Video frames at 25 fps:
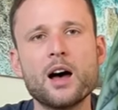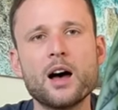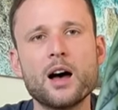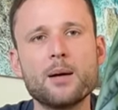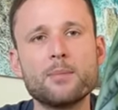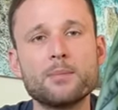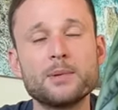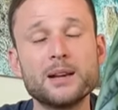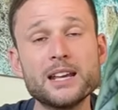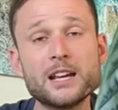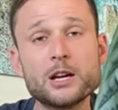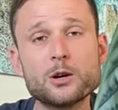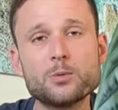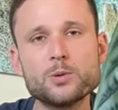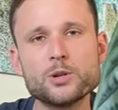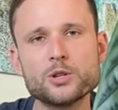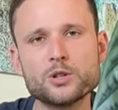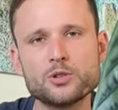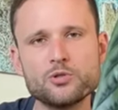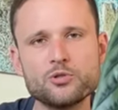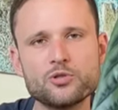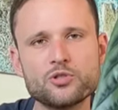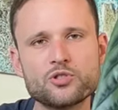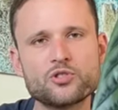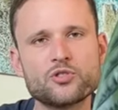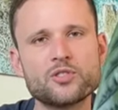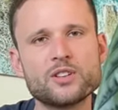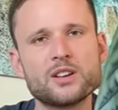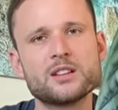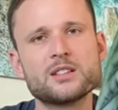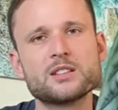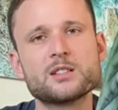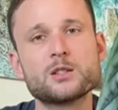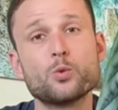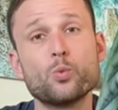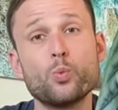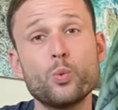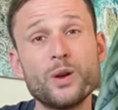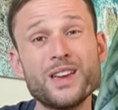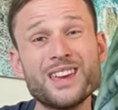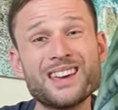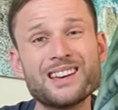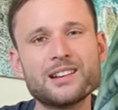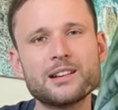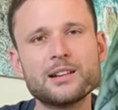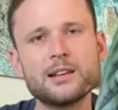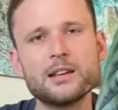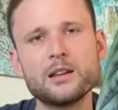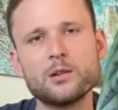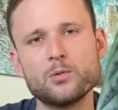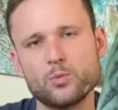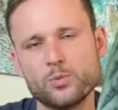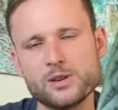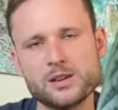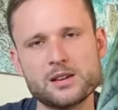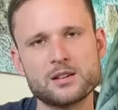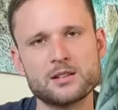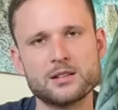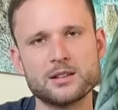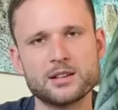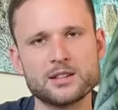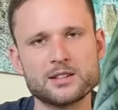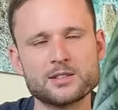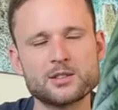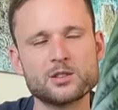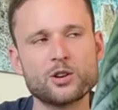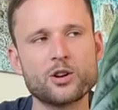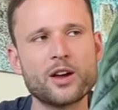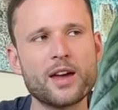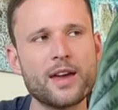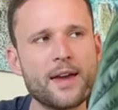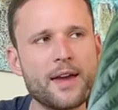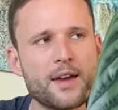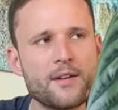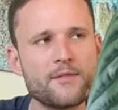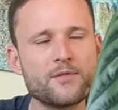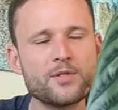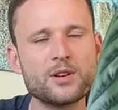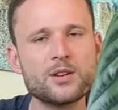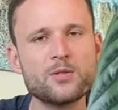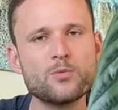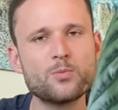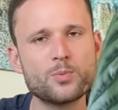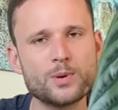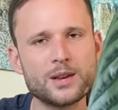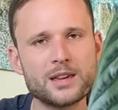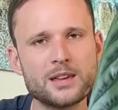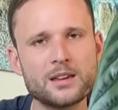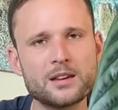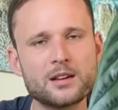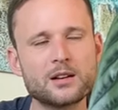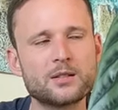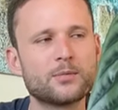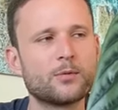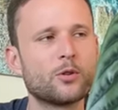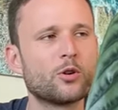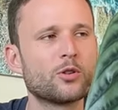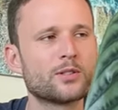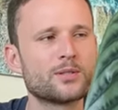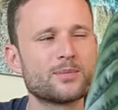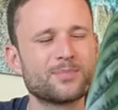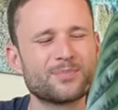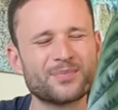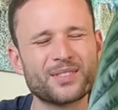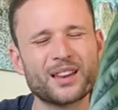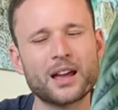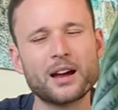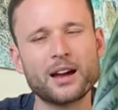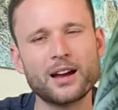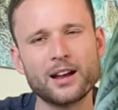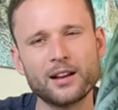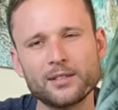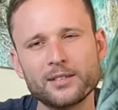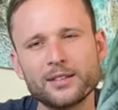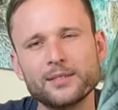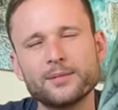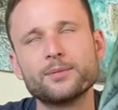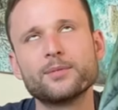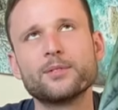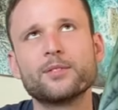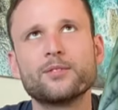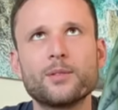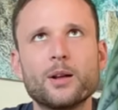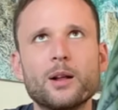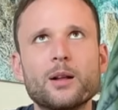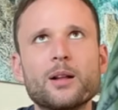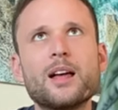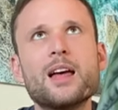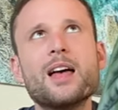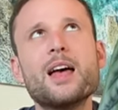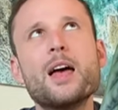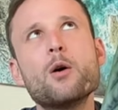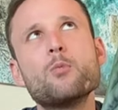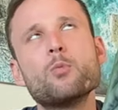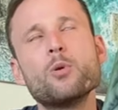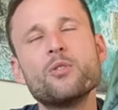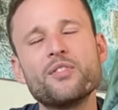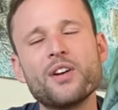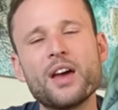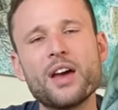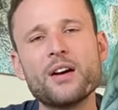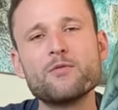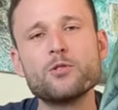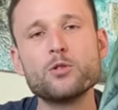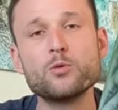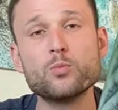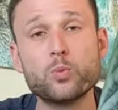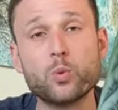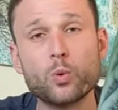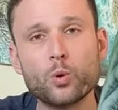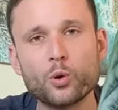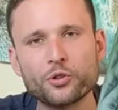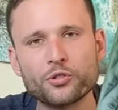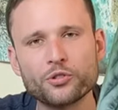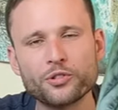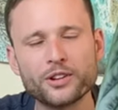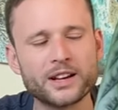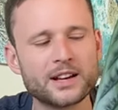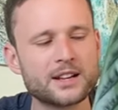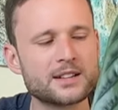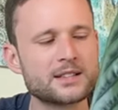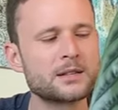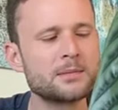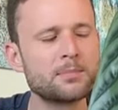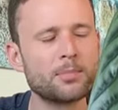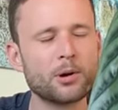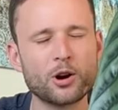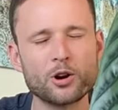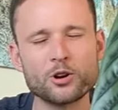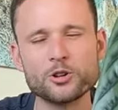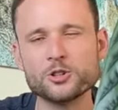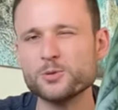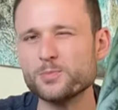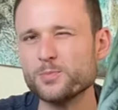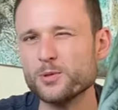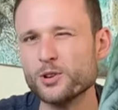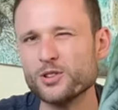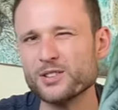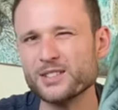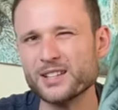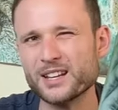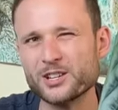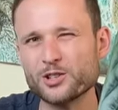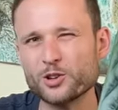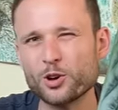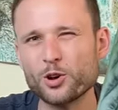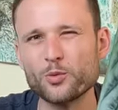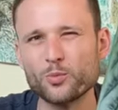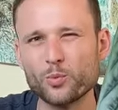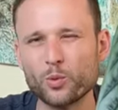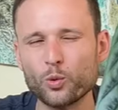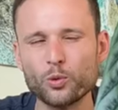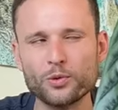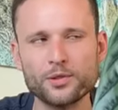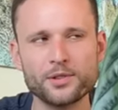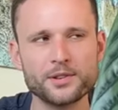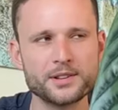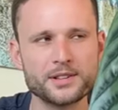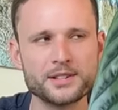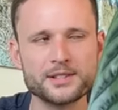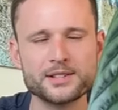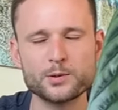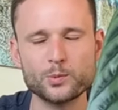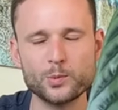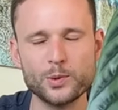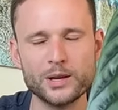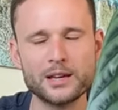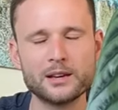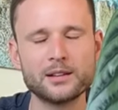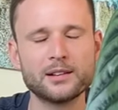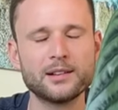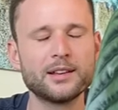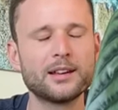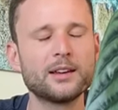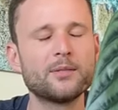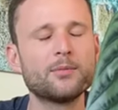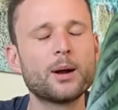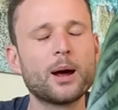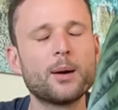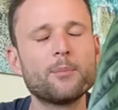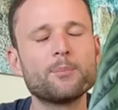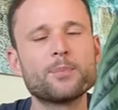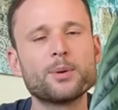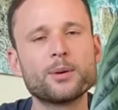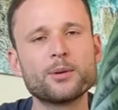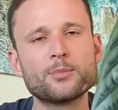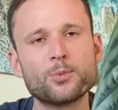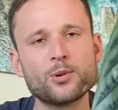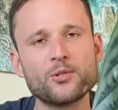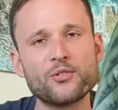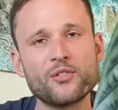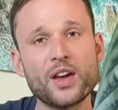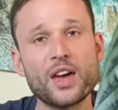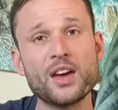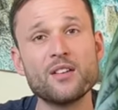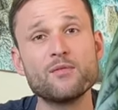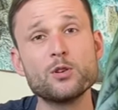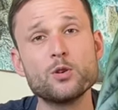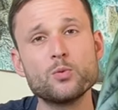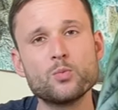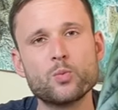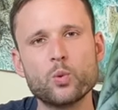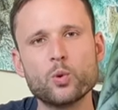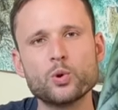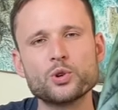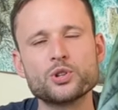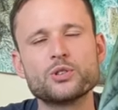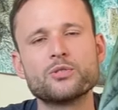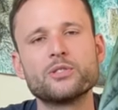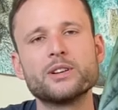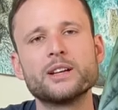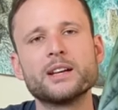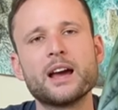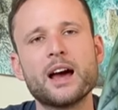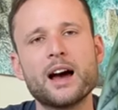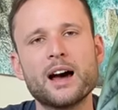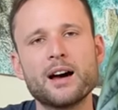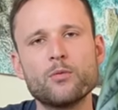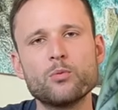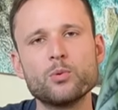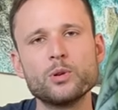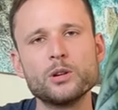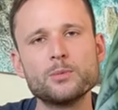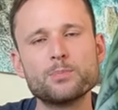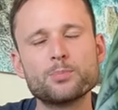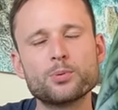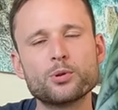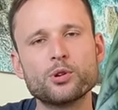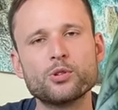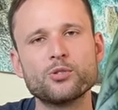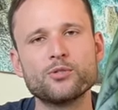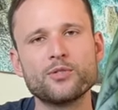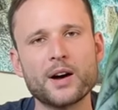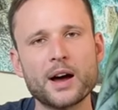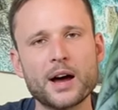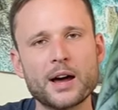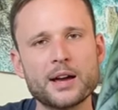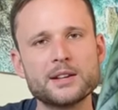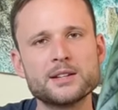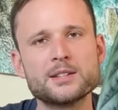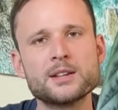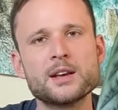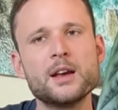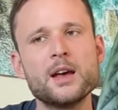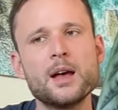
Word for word: liquid nutrients weekly. So every week, or well, with every watering, I suppose, because I don't water this weekly, but with every watering, I will provide